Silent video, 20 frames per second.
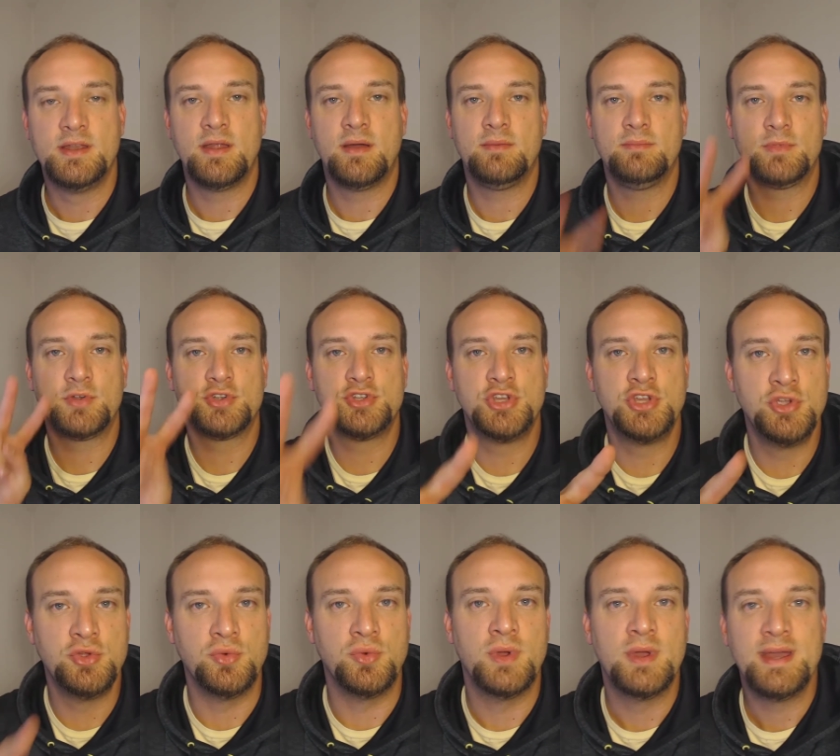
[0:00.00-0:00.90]
number
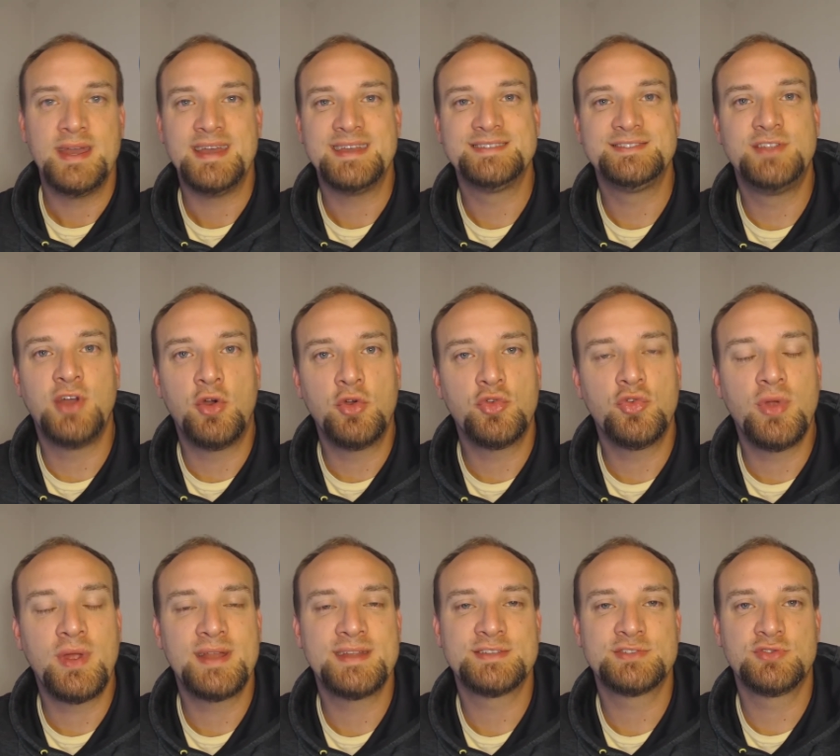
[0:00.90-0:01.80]
2 is don't
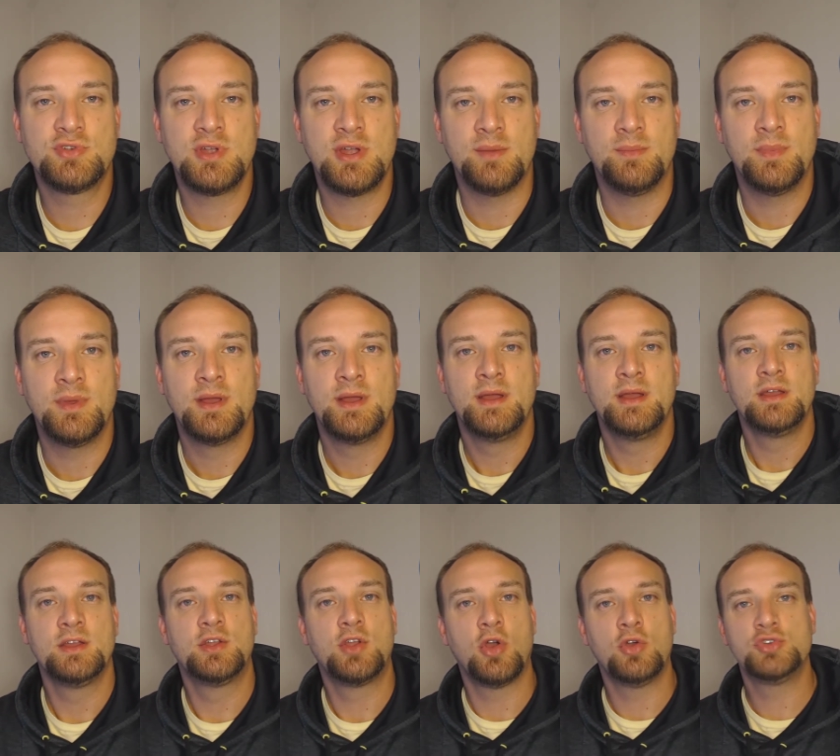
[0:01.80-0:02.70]
create a script.
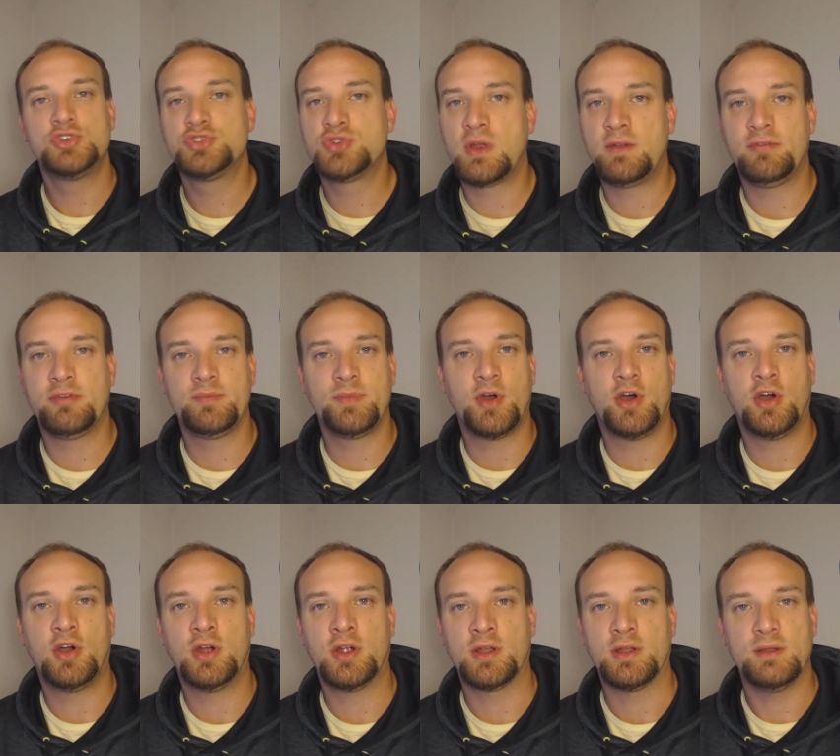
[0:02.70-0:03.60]
Go straight from the
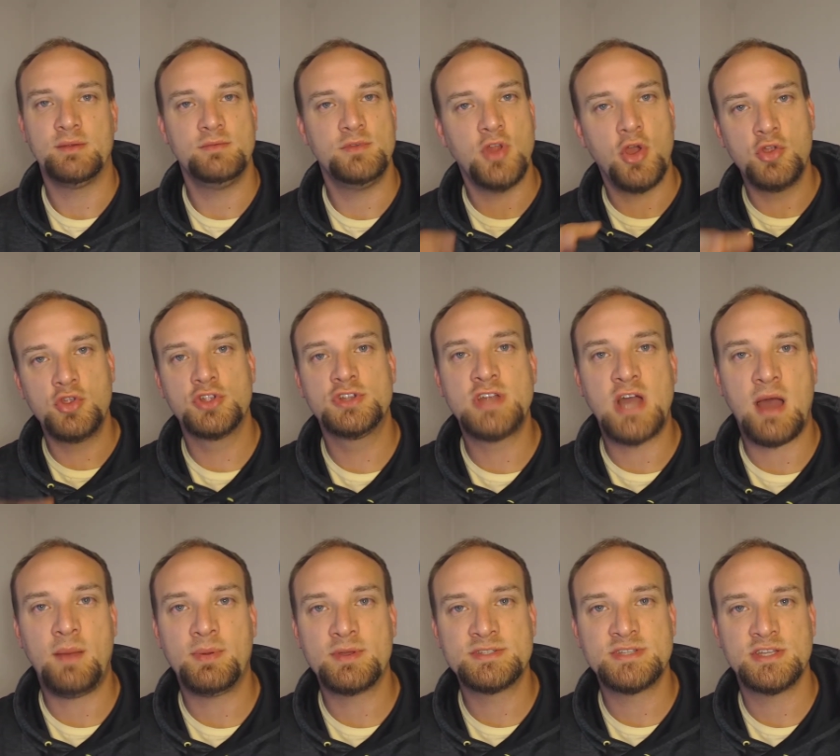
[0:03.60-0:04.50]
heart. Know your
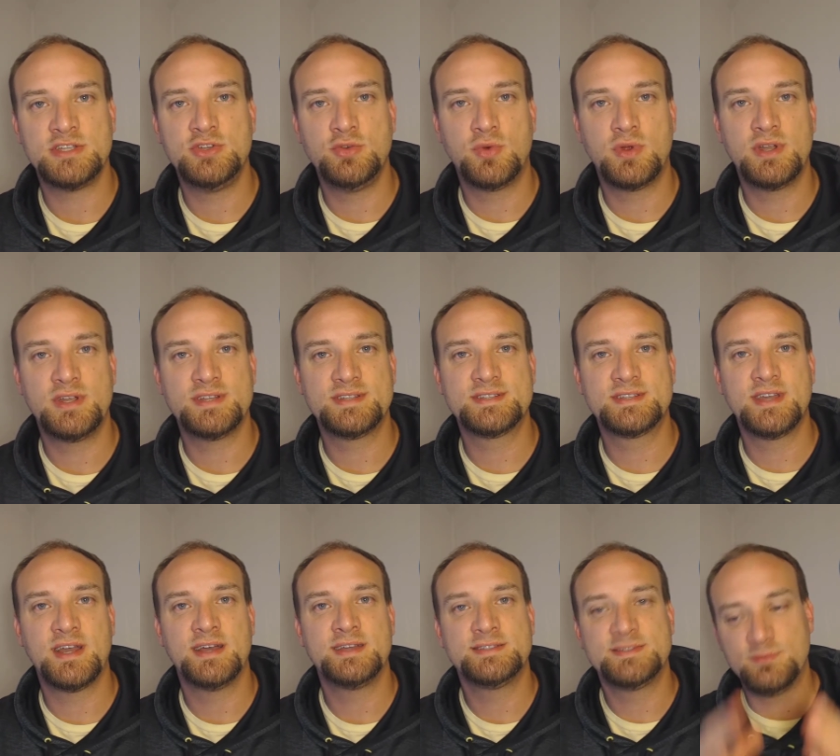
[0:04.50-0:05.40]
topics that you want to
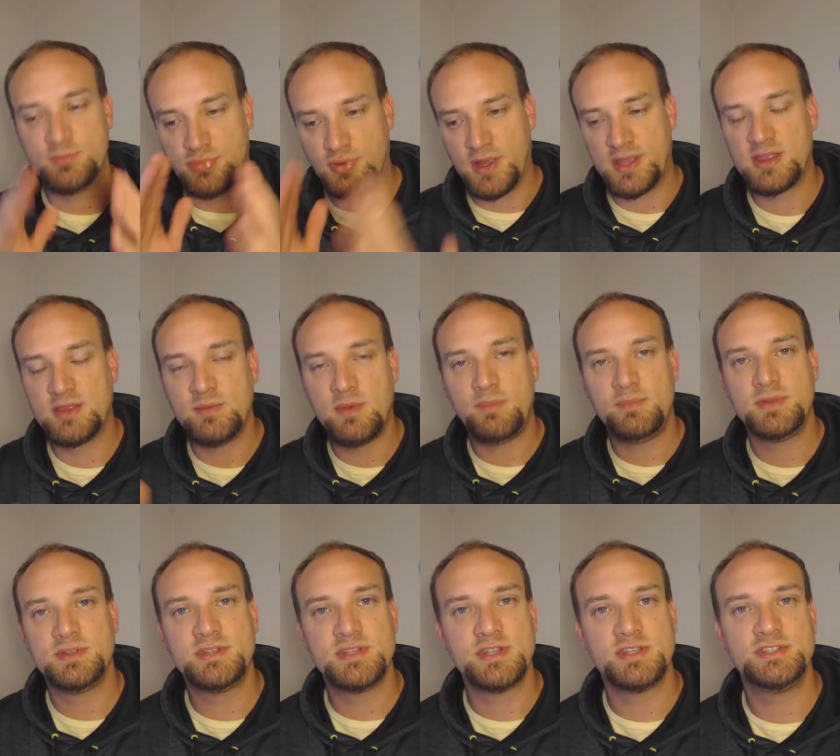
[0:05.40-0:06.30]
discuss, break them
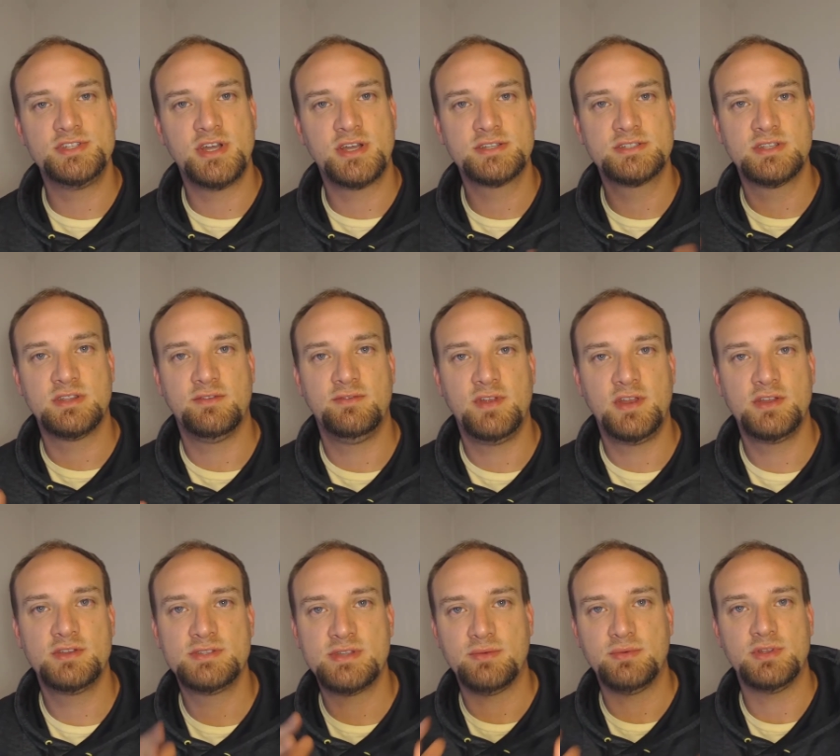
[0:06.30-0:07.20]
up into the chunks of the
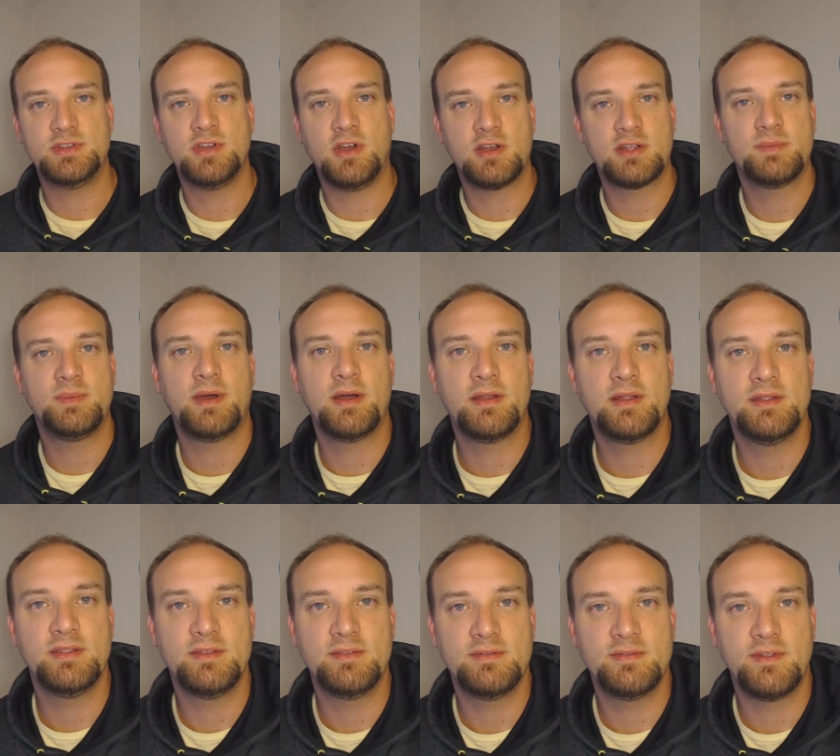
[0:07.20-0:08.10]
videos that we talked
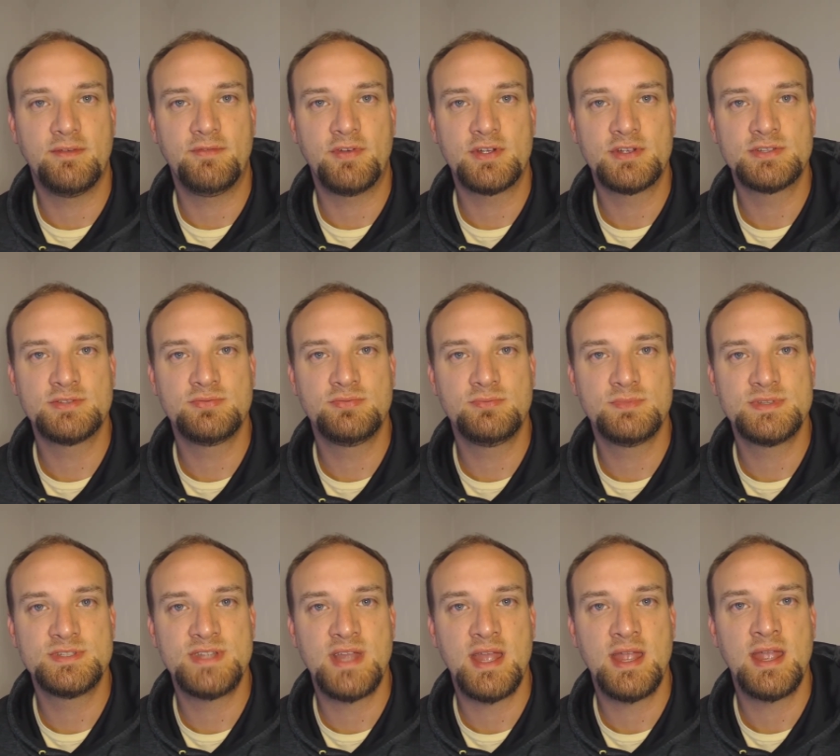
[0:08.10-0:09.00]
about in the first
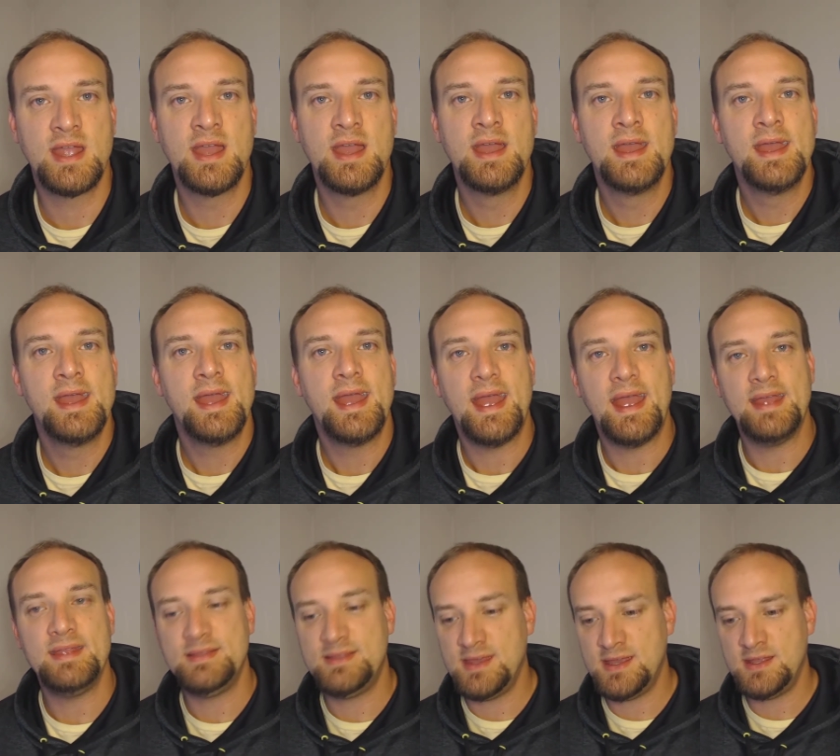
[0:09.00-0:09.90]
mistake,
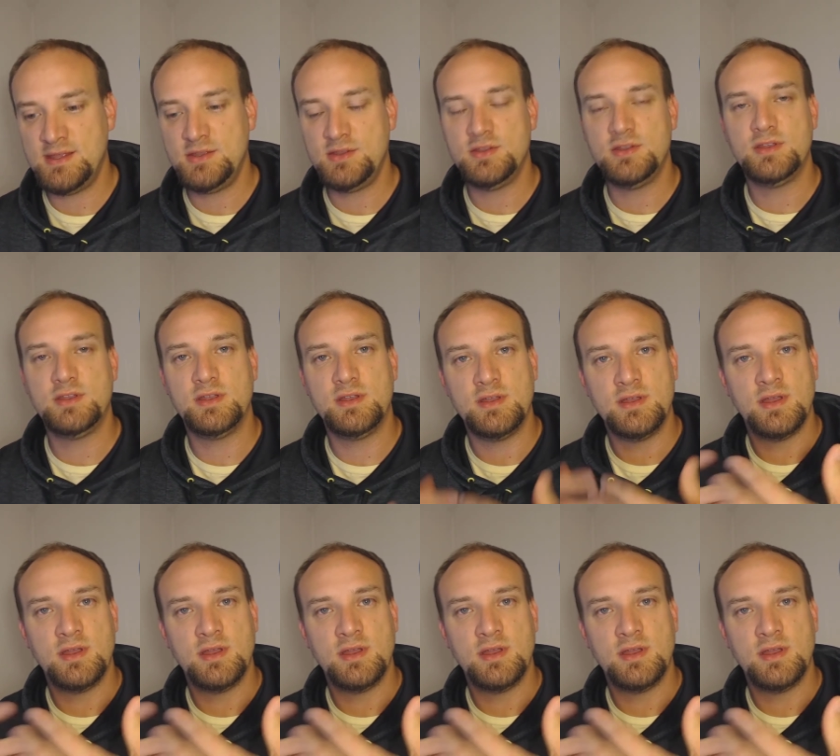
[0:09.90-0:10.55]
and then